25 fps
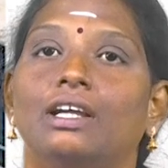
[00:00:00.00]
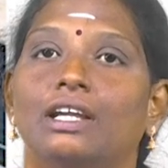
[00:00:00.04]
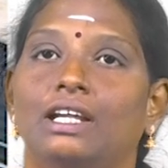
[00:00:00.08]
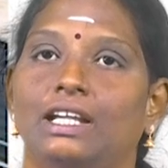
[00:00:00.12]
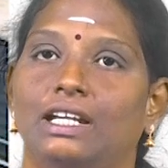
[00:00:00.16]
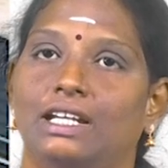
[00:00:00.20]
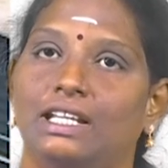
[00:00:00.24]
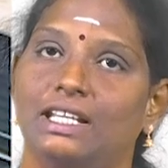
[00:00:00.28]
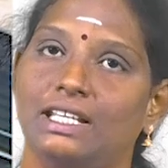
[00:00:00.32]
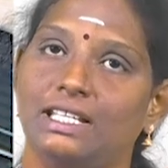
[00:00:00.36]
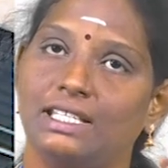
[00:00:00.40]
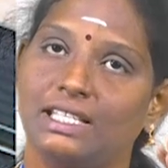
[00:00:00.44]

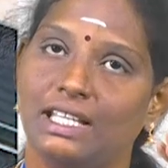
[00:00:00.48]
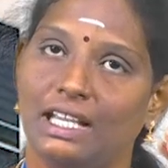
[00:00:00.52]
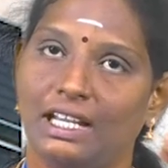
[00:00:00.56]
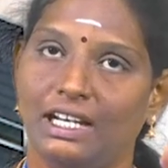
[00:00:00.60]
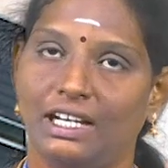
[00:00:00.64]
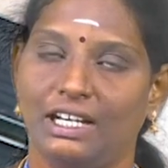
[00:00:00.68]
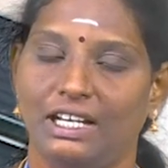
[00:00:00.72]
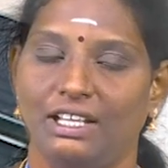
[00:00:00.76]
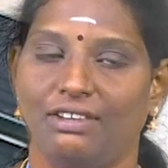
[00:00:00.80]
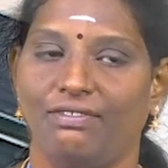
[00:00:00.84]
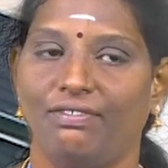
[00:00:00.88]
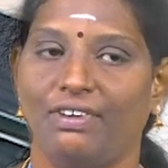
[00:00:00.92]
It is
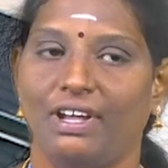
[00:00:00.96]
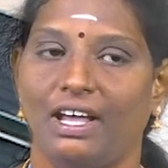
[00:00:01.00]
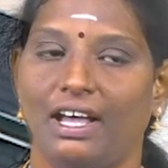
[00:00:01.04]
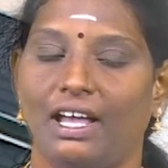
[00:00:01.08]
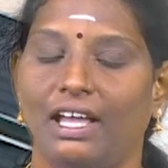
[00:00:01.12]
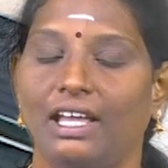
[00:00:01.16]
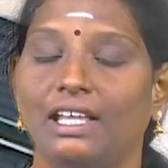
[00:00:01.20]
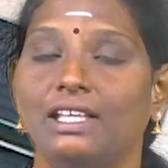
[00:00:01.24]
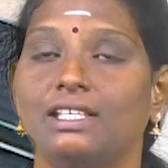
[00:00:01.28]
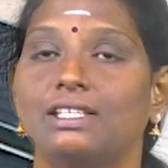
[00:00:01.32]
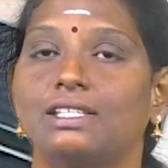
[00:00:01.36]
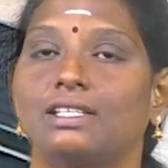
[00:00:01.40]
a
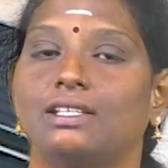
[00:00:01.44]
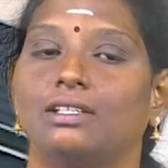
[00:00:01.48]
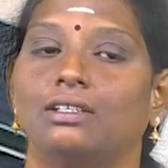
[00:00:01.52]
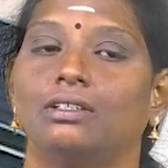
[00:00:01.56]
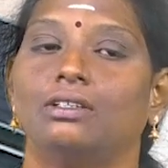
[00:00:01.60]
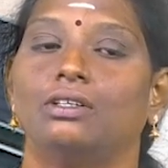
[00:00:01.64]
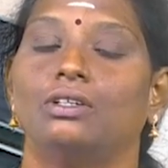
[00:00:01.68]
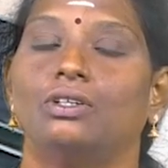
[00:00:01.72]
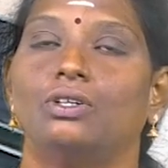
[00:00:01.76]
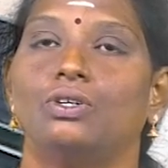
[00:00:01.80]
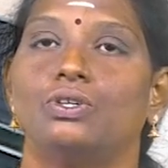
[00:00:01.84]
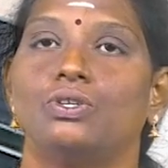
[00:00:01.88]
device
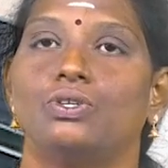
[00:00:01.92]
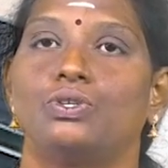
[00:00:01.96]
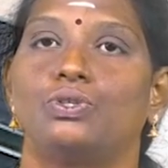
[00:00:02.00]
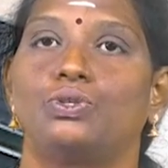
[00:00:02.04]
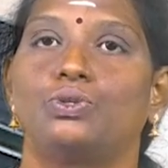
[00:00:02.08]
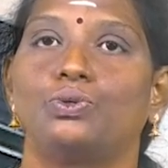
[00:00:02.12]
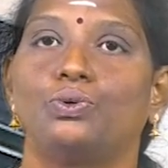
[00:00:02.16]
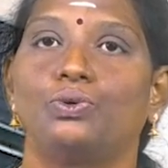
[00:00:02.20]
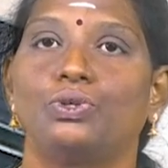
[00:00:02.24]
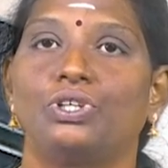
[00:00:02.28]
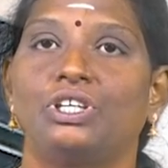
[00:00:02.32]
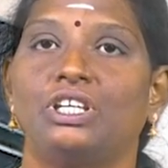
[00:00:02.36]

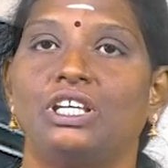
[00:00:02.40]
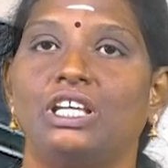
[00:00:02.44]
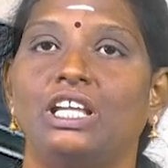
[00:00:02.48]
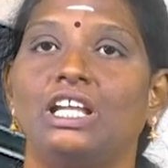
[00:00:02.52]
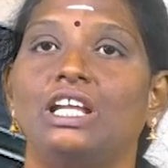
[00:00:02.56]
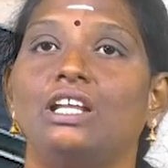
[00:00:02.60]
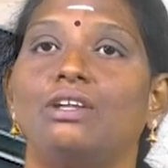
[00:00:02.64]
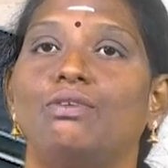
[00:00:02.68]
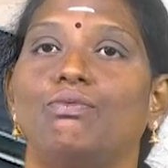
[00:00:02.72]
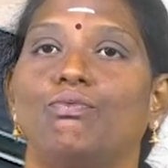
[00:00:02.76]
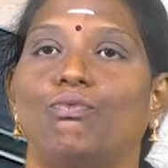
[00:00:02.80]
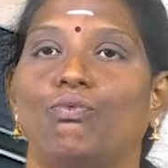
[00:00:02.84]
to
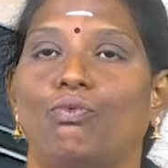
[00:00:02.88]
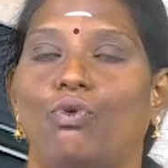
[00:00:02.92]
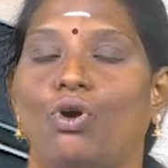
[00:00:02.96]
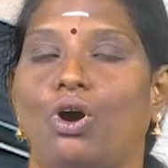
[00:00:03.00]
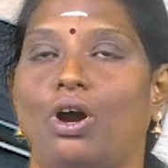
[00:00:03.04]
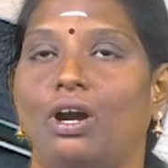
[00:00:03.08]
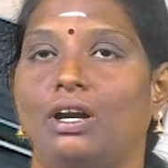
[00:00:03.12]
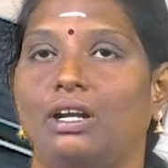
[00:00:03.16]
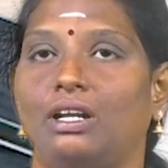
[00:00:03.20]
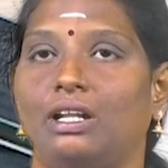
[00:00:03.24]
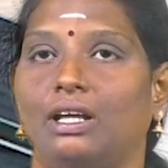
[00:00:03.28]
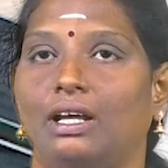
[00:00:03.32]
heat
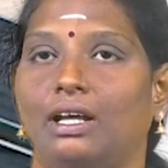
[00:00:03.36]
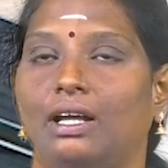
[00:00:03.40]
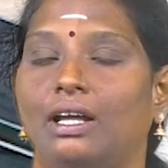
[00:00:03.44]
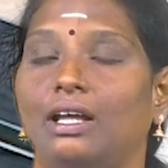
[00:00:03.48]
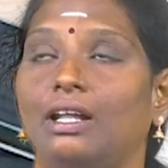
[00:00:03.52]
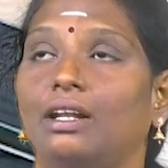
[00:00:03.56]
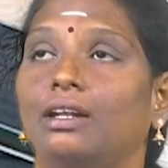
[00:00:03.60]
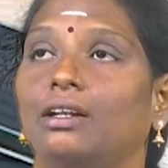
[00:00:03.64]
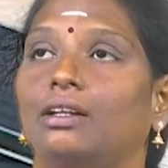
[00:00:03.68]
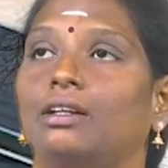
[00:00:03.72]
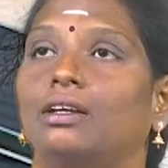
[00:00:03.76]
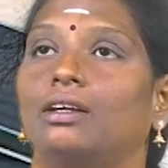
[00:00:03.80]

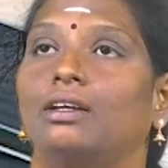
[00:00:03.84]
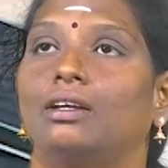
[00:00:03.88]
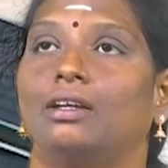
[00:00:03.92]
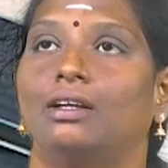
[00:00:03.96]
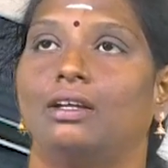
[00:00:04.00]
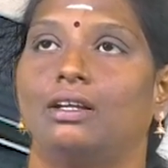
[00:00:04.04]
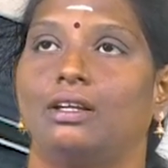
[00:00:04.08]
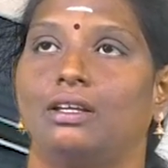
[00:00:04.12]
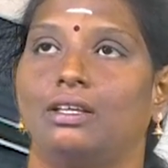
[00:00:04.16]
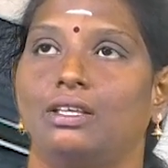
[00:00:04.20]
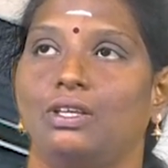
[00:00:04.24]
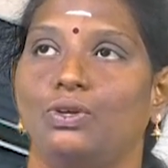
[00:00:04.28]
water
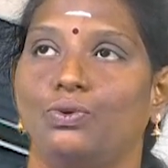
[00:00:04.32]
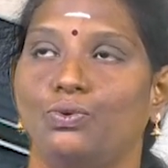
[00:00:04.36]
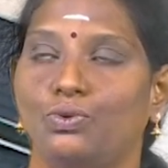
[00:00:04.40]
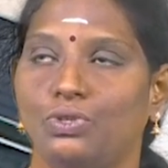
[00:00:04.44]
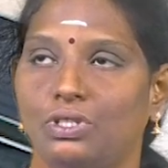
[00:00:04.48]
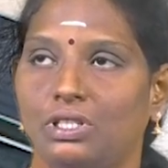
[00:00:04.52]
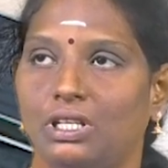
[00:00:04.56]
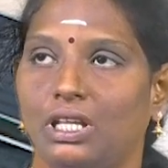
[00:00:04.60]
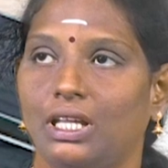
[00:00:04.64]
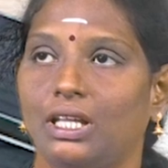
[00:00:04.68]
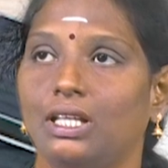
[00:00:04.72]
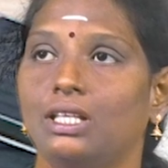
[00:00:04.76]

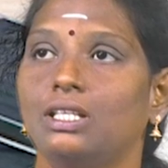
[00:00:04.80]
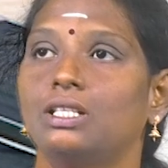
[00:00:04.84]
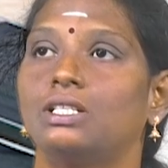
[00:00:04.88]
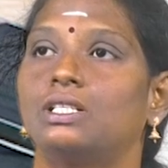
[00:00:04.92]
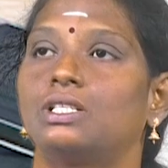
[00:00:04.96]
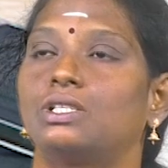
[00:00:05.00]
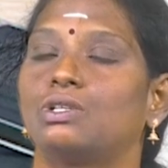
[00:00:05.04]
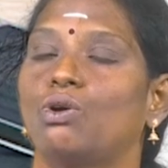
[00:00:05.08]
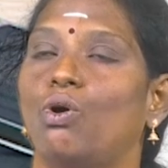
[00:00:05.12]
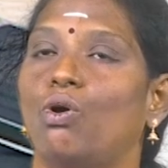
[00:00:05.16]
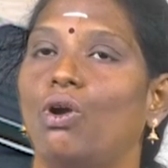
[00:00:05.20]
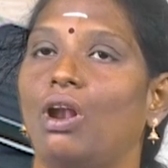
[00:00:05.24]
using
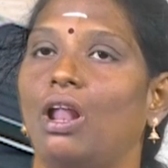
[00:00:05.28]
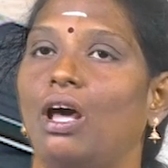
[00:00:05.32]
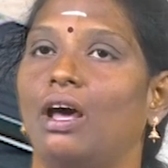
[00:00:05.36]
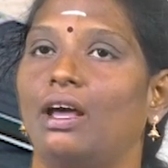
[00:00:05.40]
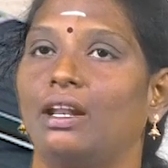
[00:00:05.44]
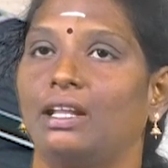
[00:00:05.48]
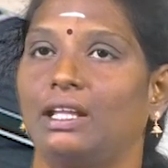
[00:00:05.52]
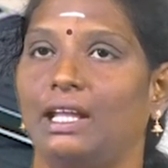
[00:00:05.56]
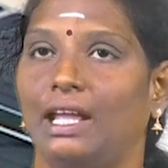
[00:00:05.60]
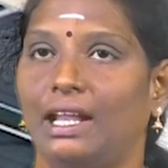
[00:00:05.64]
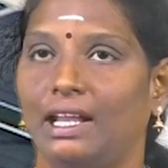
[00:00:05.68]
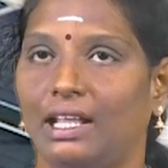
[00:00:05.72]

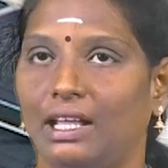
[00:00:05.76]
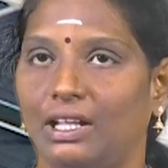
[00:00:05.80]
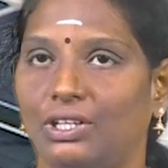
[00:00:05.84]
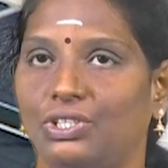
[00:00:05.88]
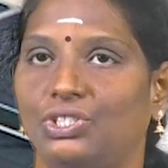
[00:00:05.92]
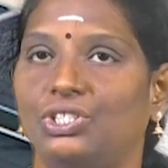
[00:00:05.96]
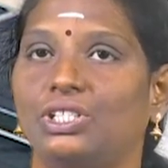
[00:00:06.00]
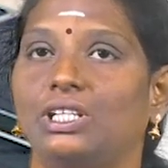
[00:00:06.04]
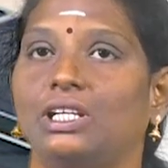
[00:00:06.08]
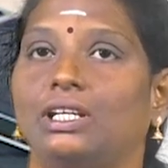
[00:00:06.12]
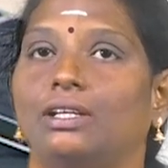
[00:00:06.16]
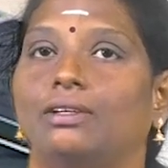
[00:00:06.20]
solar
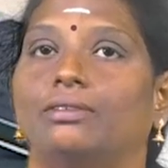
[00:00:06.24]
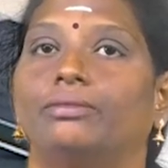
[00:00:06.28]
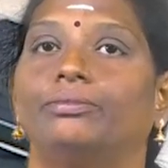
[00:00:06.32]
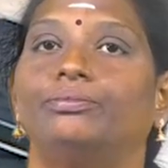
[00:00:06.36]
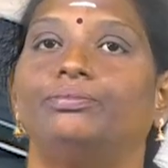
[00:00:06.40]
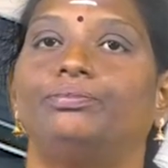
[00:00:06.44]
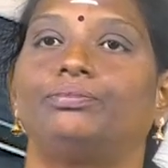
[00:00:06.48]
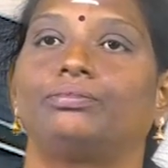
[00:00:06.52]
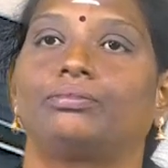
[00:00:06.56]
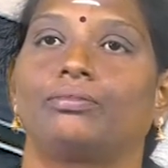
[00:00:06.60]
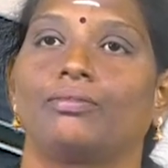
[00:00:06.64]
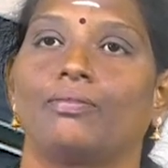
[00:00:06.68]
energy.